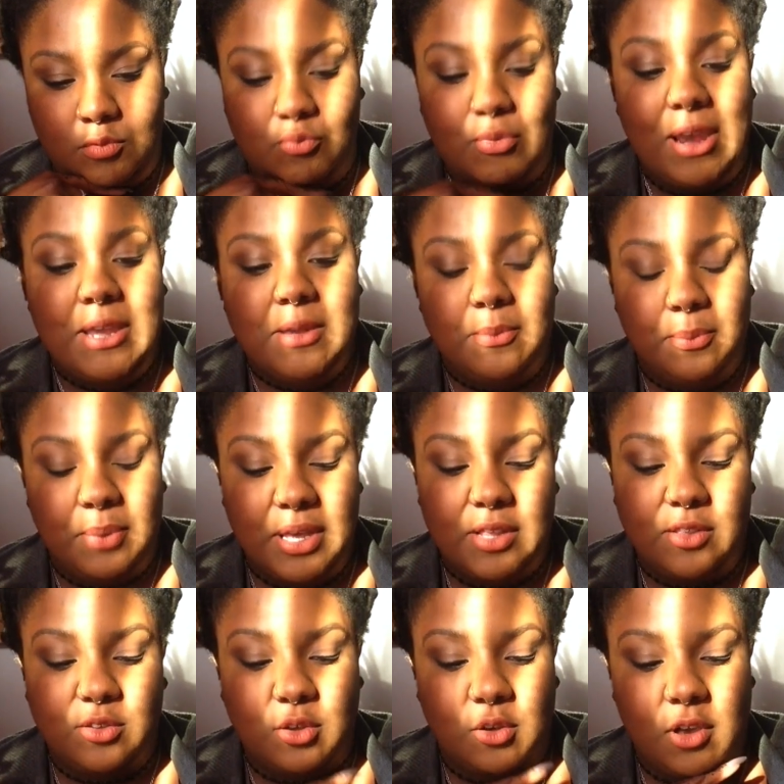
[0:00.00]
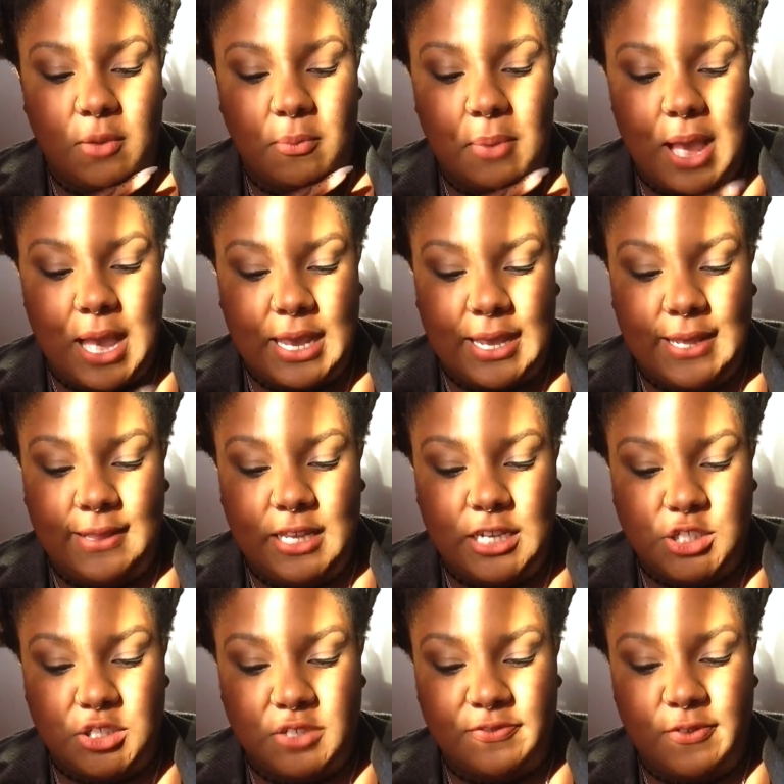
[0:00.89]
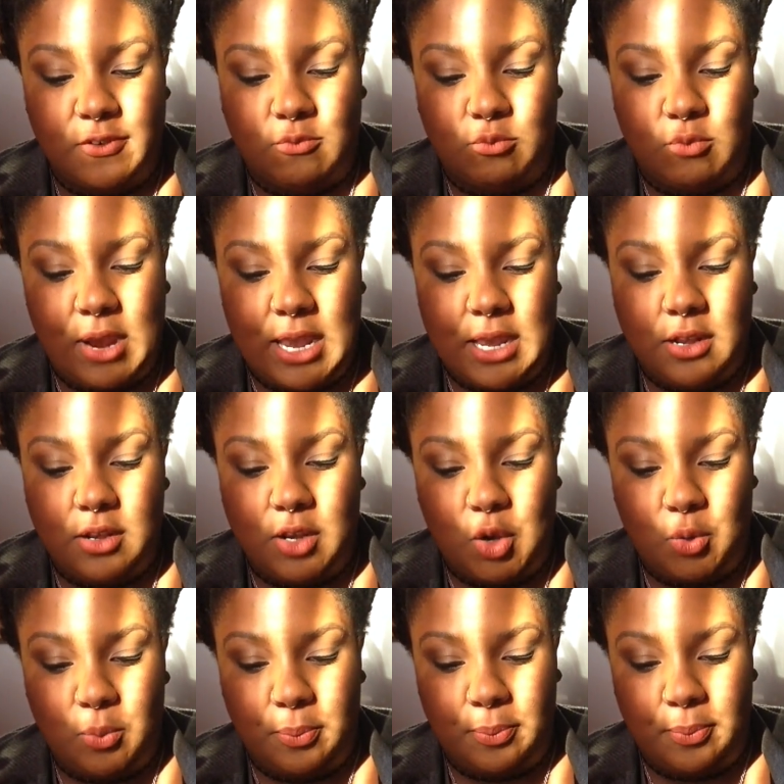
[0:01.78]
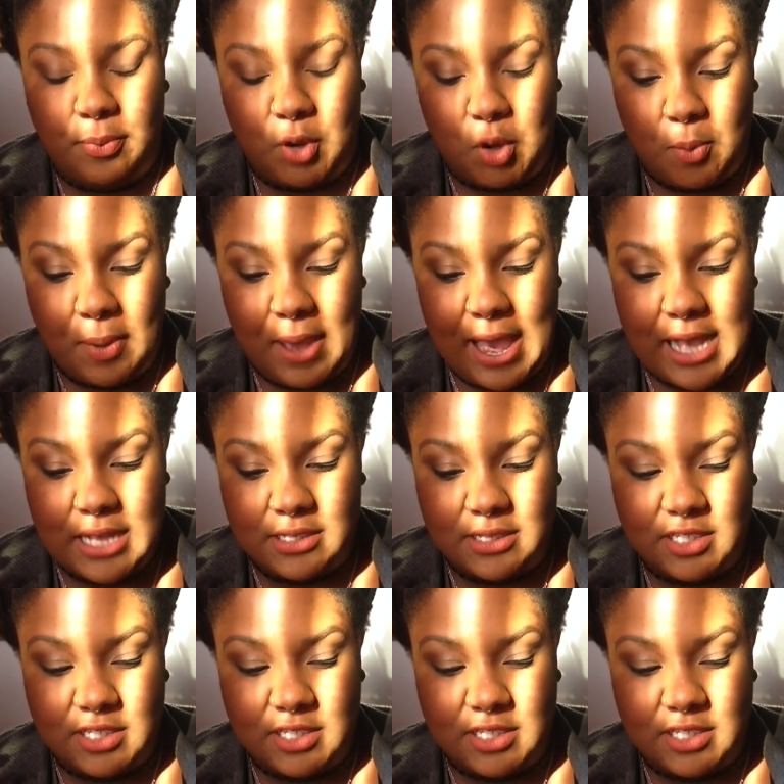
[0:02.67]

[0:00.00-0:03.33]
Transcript: Write pencil and pocket ledger from Write Notepads.